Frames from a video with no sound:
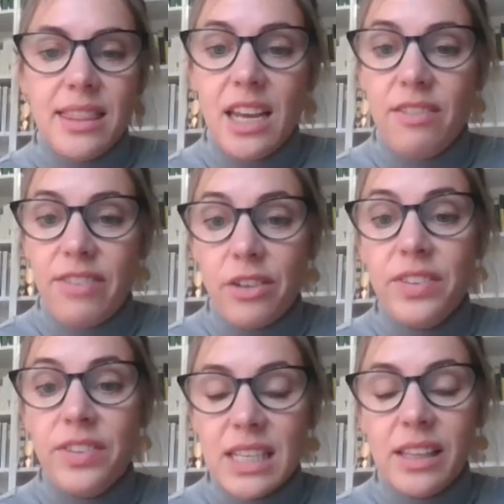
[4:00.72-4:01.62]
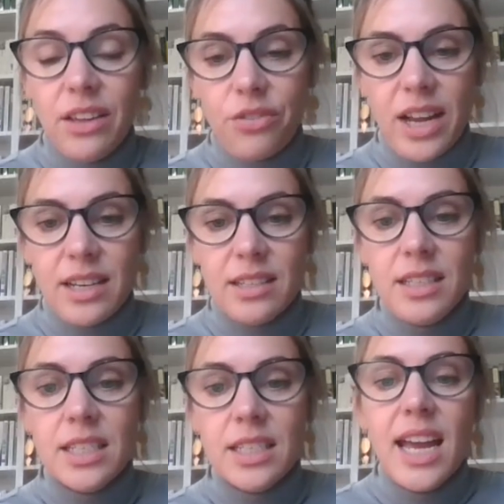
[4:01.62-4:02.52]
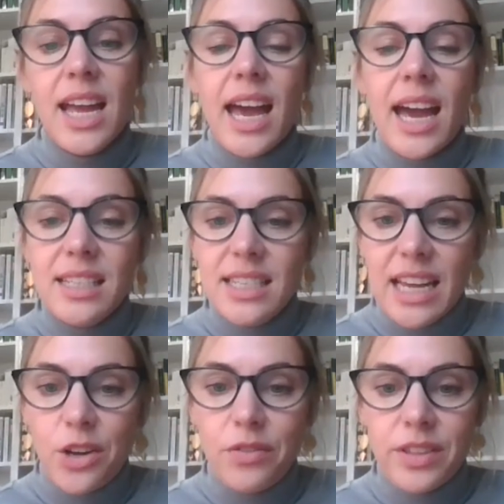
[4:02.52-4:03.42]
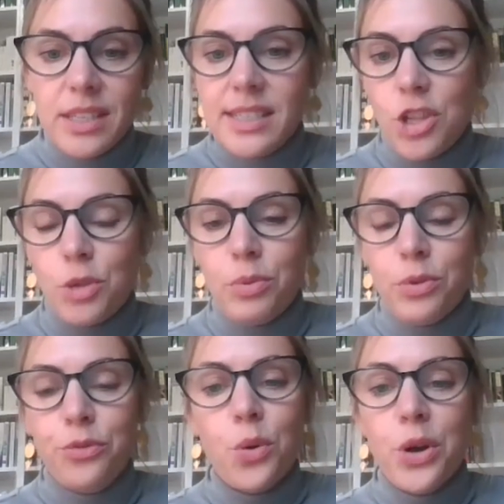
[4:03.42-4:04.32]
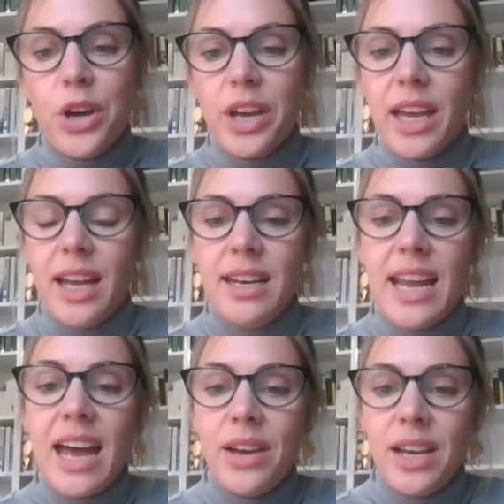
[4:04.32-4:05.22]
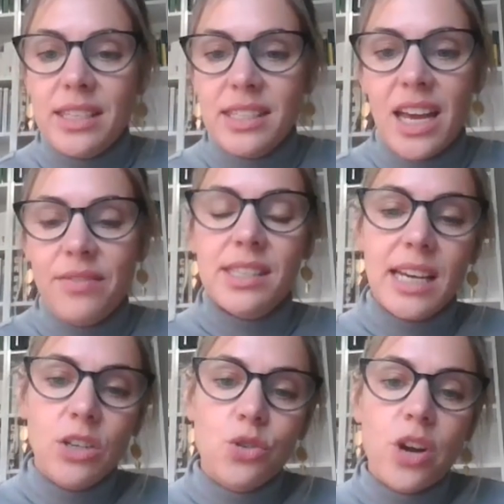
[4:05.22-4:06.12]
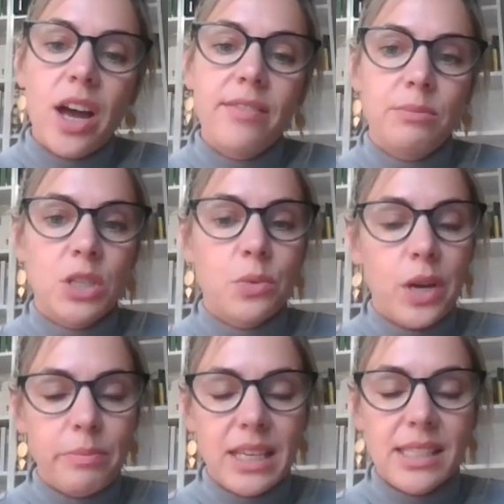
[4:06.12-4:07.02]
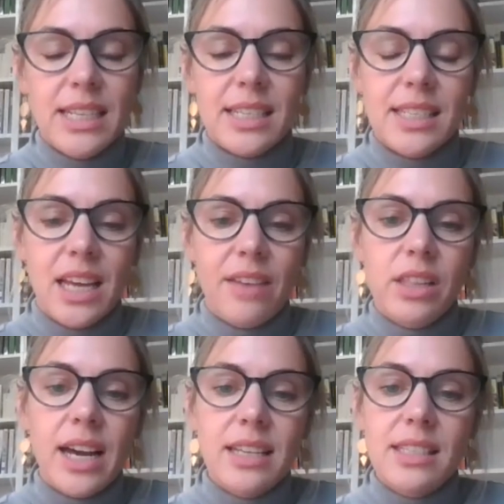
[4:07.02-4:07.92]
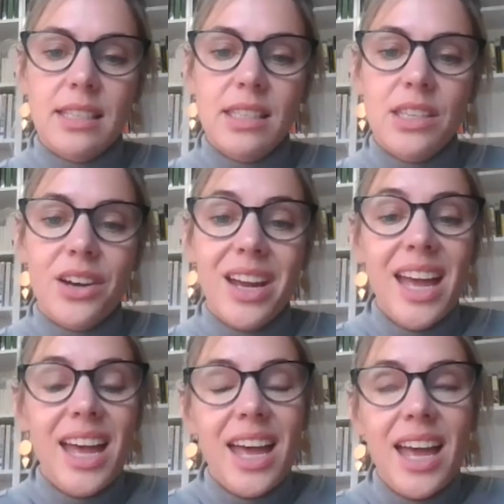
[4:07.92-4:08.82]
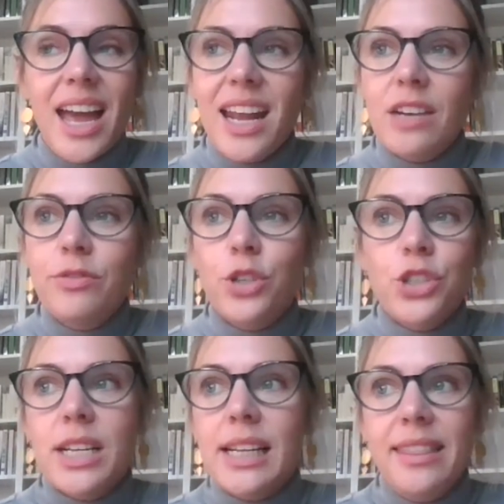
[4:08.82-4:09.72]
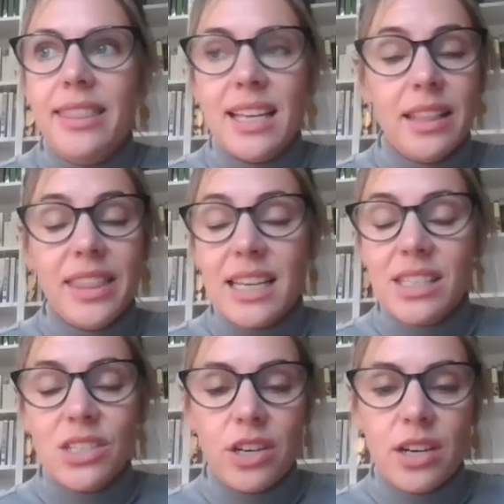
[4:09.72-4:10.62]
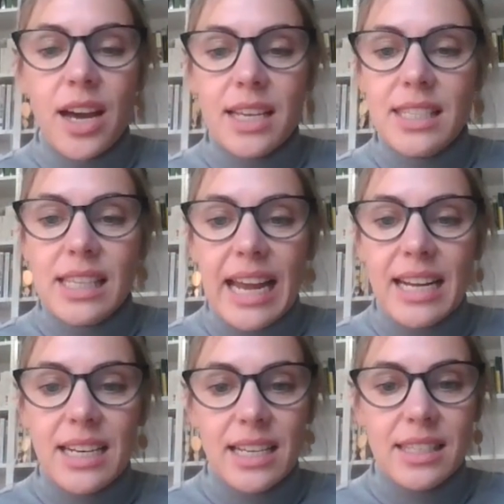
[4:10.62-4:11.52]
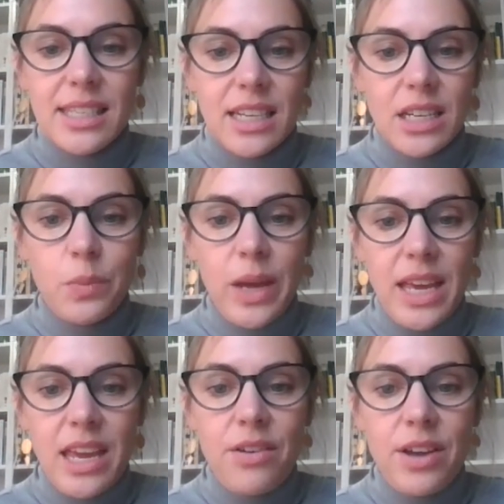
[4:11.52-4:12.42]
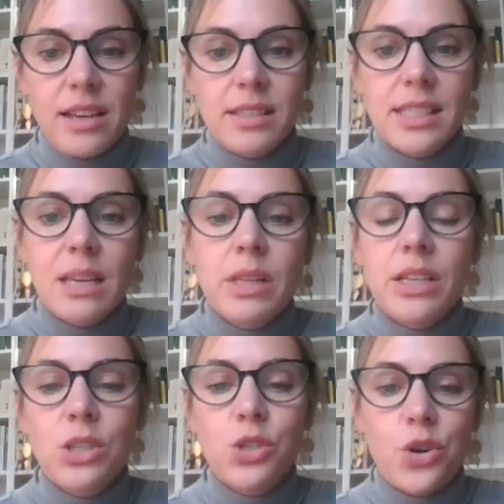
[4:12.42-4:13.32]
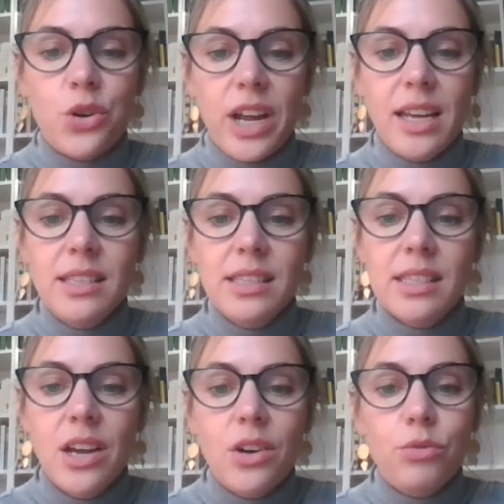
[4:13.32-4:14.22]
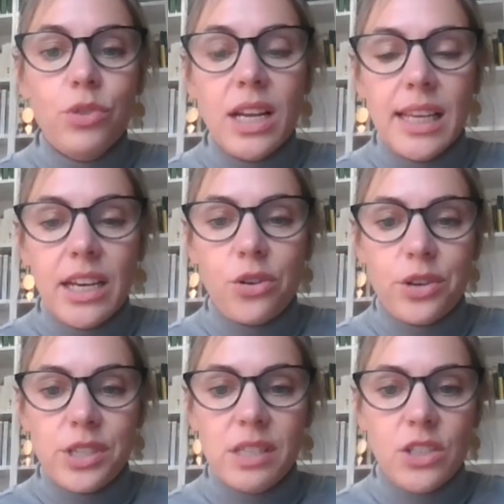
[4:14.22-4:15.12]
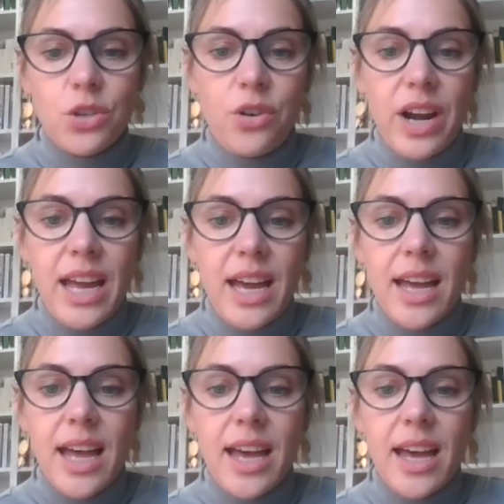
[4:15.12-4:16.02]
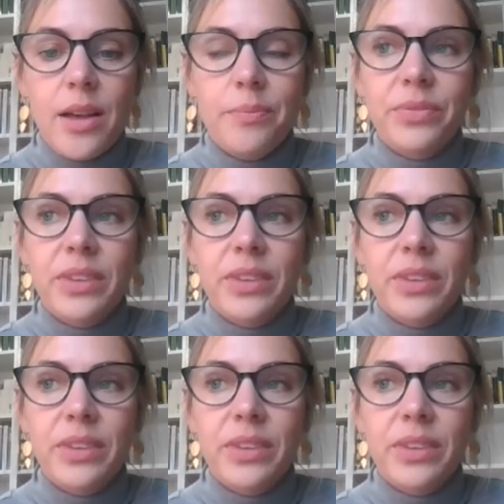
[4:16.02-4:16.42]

that he felt physically threatened, had to get off at the station before work, and now has to have his son drive him to work because he doesn't have a license. So, and unfortunately that's not an isolated incident. We're hearing similar stories really across Victoria. And